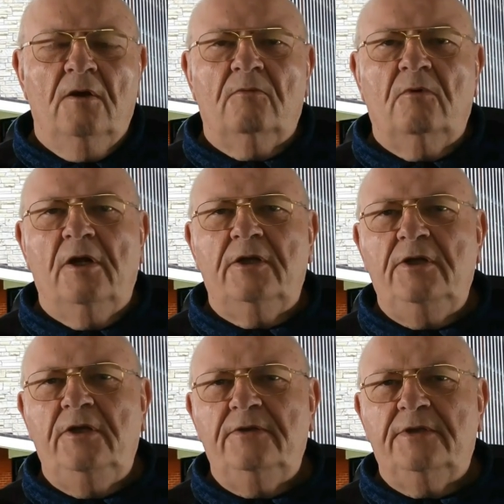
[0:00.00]
Rod,
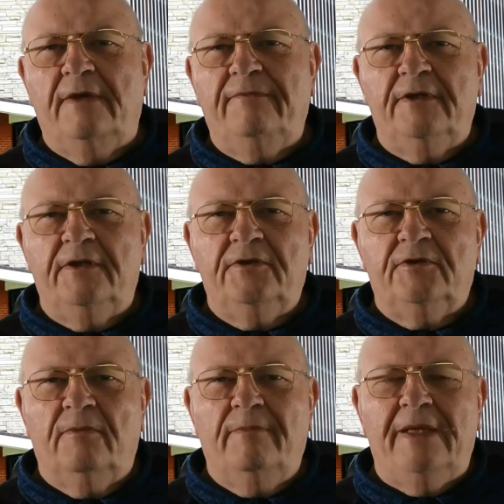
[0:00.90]
you suffered a
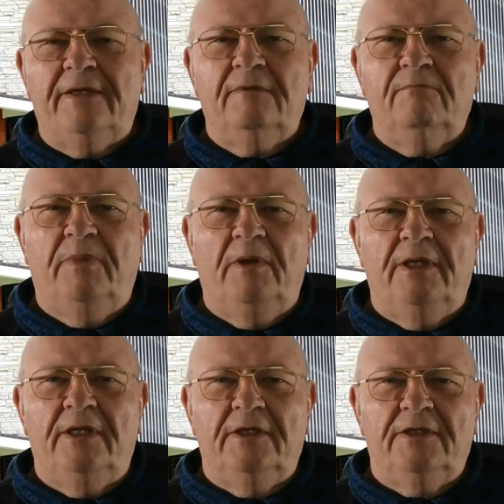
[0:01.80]
traumatic
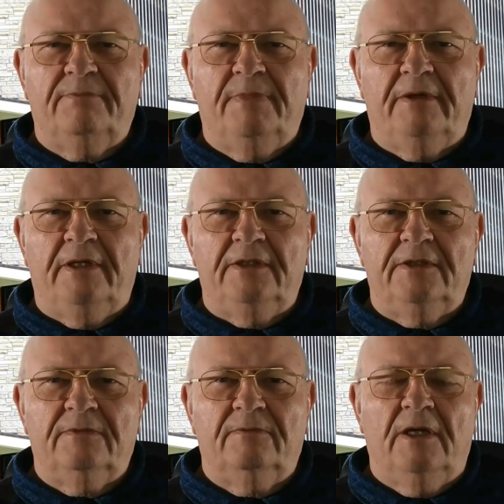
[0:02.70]
bullying
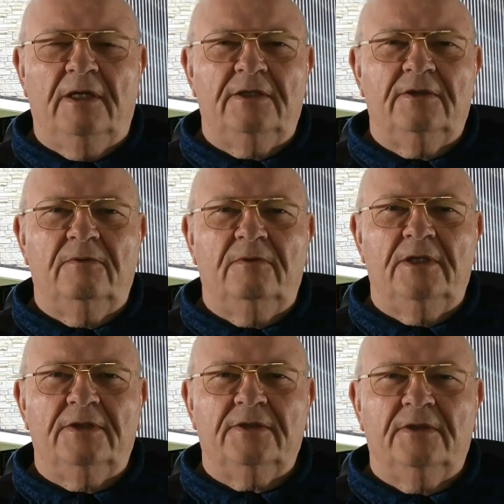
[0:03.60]
experience while at
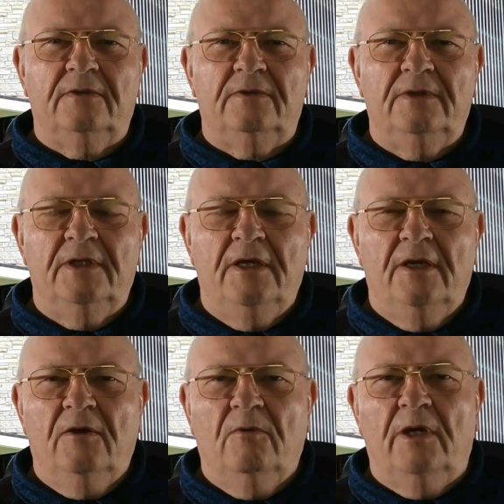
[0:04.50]
Dilworth School,
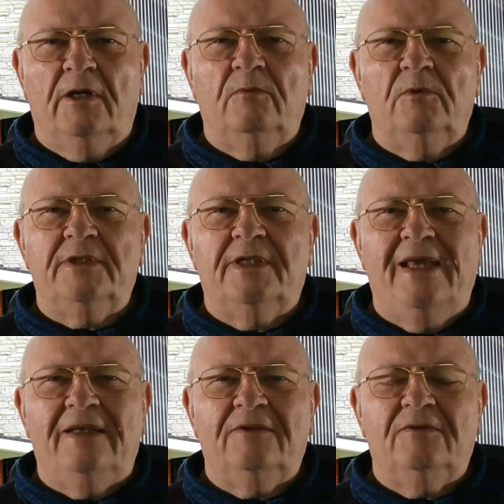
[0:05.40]
where it was
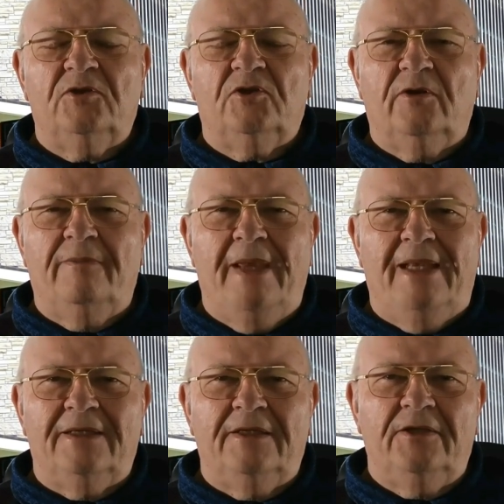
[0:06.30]
that
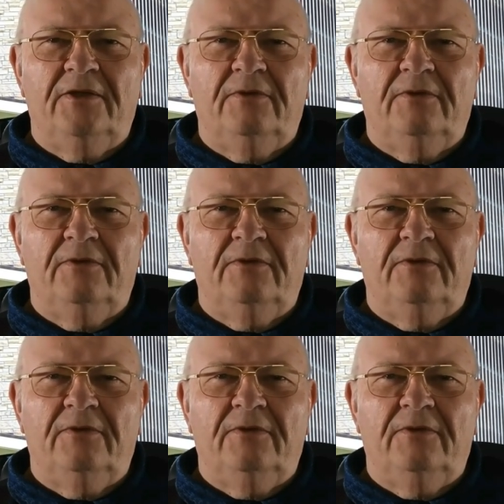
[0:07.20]
traumatic you